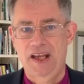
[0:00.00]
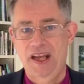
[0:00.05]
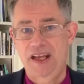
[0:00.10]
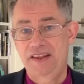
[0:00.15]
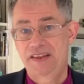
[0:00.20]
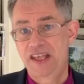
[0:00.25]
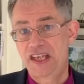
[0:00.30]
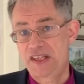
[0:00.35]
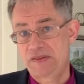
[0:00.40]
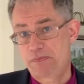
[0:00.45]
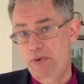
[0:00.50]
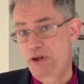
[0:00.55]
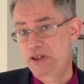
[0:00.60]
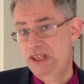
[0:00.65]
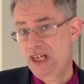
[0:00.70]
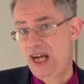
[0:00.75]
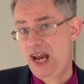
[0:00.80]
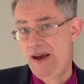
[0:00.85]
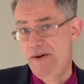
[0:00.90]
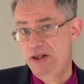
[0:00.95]
At this
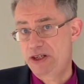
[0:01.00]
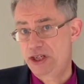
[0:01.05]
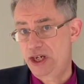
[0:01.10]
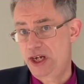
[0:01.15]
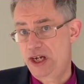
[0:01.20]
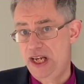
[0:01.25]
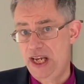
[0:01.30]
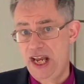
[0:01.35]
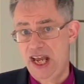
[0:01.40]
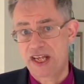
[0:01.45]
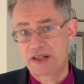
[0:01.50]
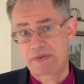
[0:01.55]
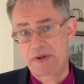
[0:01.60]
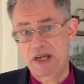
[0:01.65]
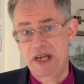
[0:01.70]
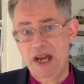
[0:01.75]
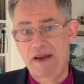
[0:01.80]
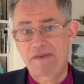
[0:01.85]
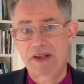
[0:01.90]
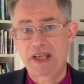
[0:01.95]
point in our journey, as we
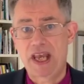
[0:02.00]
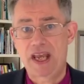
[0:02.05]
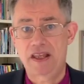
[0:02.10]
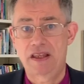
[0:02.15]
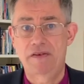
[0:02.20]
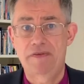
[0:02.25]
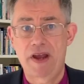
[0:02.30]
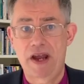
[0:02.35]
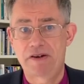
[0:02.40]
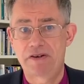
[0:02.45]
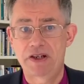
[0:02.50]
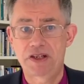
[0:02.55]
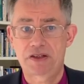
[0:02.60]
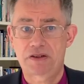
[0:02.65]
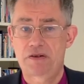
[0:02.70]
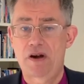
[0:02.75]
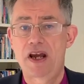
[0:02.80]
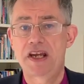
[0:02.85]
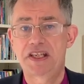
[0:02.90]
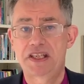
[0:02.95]
navigate the various
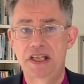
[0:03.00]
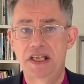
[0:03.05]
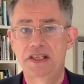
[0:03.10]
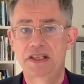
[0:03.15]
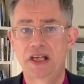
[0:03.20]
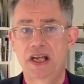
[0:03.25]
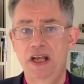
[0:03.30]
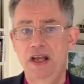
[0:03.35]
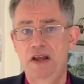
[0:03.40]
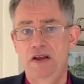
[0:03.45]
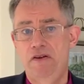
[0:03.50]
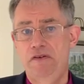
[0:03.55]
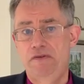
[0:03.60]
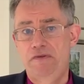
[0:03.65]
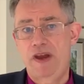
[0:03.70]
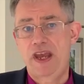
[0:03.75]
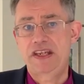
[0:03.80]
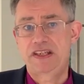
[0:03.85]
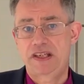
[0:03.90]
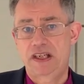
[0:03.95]
crises
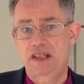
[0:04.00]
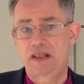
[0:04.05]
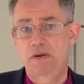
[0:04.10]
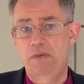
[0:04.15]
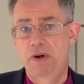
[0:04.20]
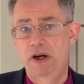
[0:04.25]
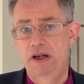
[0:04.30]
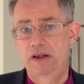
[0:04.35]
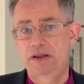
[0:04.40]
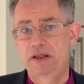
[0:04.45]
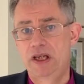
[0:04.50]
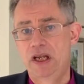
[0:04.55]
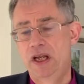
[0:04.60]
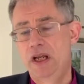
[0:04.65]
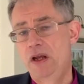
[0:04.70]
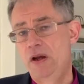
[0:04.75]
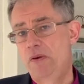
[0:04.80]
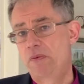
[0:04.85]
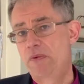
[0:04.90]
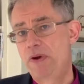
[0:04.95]
facing the world,
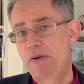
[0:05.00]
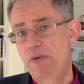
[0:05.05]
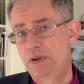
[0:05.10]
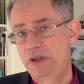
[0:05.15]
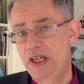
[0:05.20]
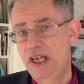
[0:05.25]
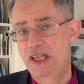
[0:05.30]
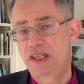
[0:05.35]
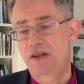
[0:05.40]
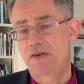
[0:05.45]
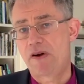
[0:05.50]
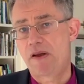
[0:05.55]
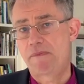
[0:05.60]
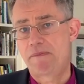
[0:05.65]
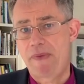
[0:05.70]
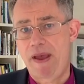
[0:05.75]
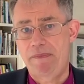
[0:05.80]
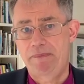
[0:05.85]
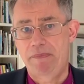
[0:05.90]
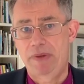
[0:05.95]
we will need to
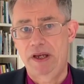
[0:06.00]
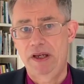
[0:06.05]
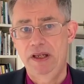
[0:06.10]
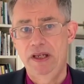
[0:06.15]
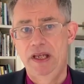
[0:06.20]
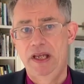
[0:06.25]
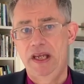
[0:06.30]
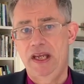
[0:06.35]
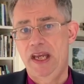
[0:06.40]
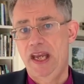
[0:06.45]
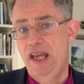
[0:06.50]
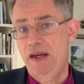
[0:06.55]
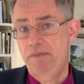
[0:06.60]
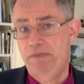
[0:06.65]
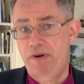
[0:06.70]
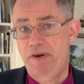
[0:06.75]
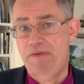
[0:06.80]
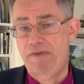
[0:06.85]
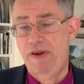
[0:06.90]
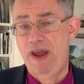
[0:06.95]
remember in
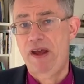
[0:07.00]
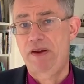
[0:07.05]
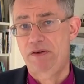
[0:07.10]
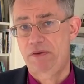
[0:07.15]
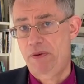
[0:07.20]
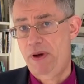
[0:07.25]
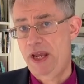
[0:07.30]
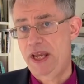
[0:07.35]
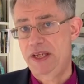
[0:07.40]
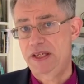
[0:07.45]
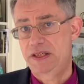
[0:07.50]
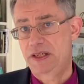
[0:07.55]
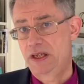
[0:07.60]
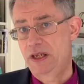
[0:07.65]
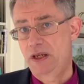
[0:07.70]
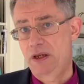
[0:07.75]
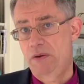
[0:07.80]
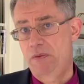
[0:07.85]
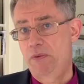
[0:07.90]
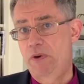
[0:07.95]
profound ways
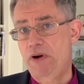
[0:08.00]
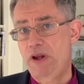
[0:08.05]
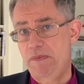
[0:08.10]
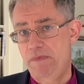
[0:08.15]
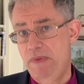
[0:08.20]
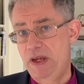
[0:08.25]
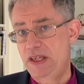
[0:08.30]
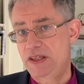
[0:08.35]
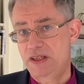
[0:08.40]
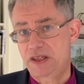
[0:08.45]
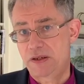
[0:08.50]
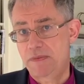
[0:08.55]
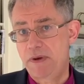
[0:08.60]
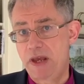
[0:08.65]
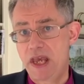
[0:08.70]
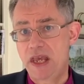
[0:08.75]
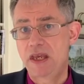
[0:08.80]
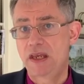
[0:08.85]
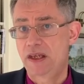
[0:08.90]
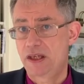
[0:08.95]
what it means to
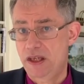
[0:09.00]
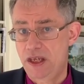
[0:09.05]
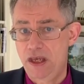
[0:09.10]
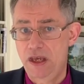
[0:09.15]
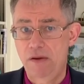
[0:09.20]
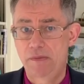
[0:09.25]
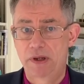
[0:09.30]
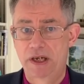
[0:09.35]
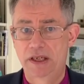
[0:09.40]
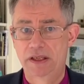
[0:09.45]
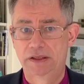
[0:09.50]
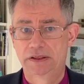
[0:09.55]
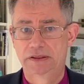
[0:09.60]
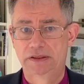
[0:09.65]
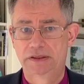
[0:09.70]
be human.